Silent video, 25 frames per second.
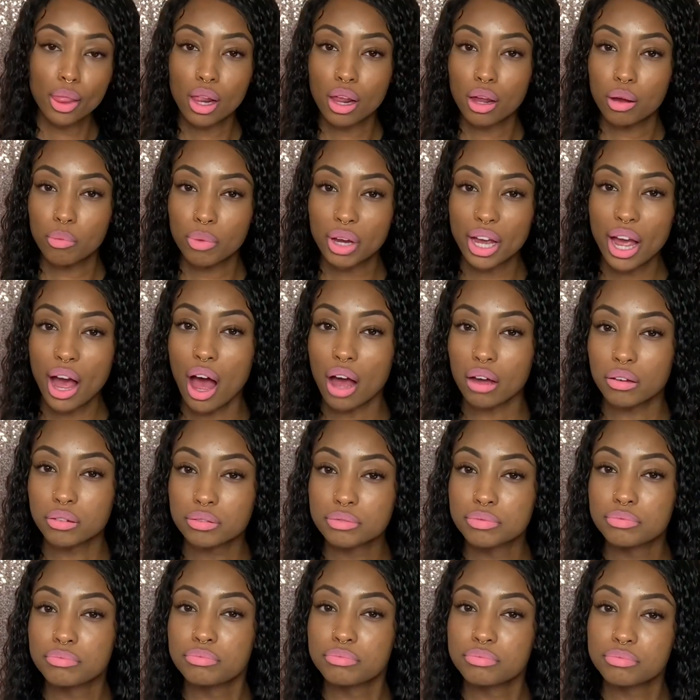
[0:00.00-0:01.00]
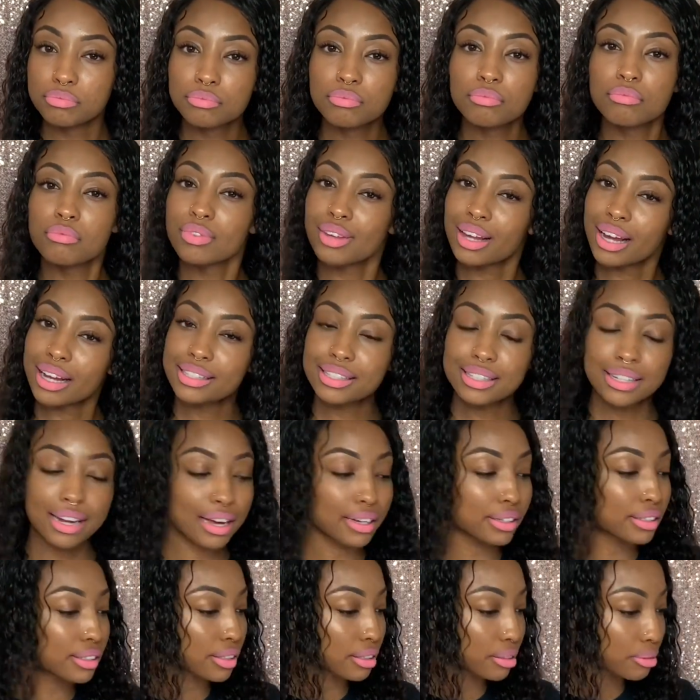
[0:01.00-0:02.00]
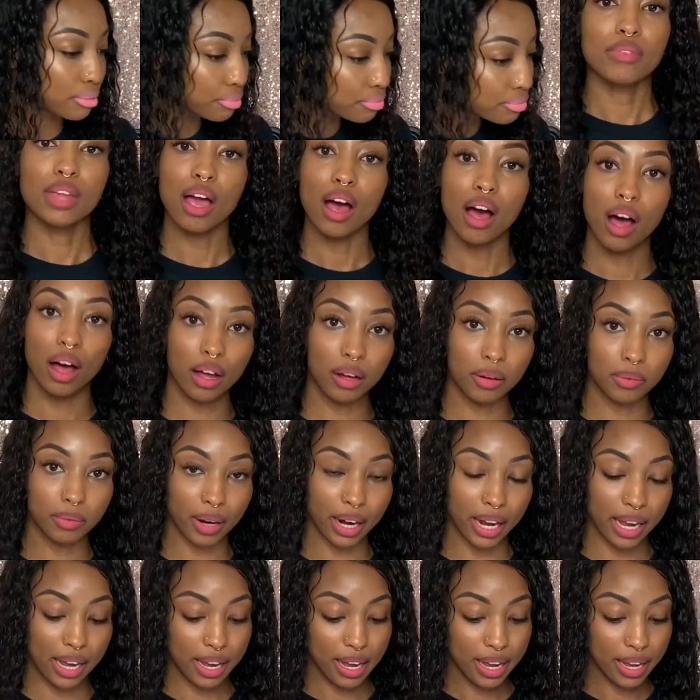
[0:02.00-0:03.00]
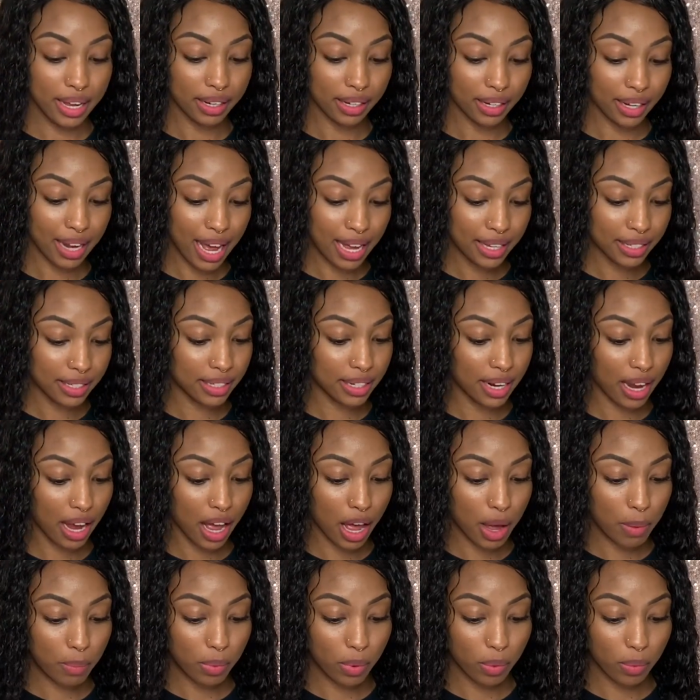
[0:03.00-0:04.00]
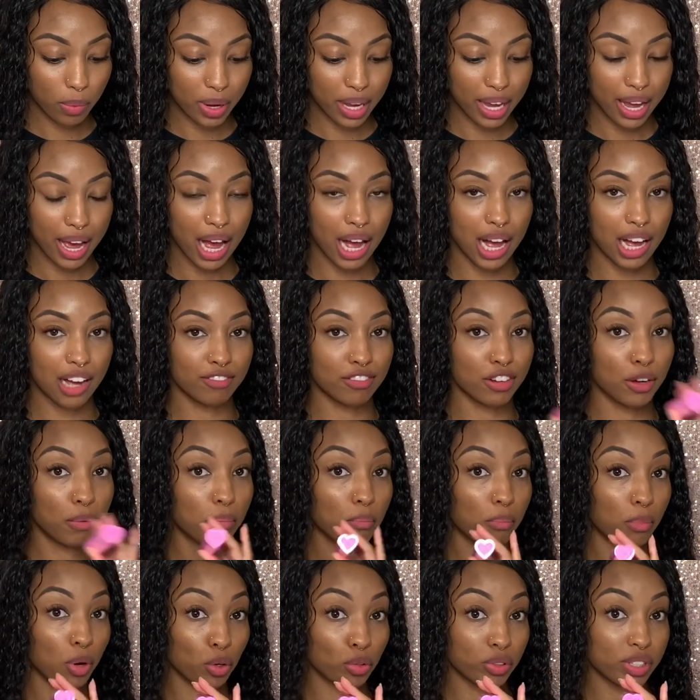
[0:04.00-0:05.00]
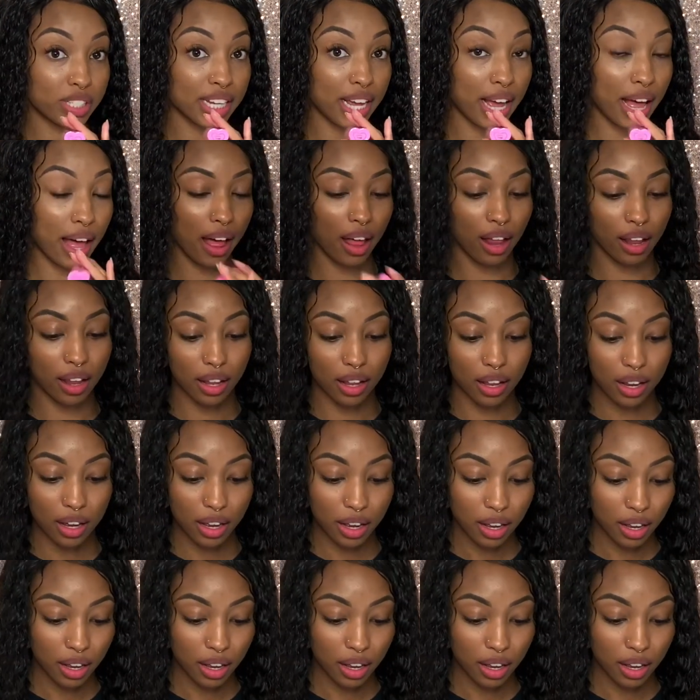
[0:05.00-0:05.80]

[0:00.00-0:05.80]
But yeah, that's nice. All right, and last up we have Model.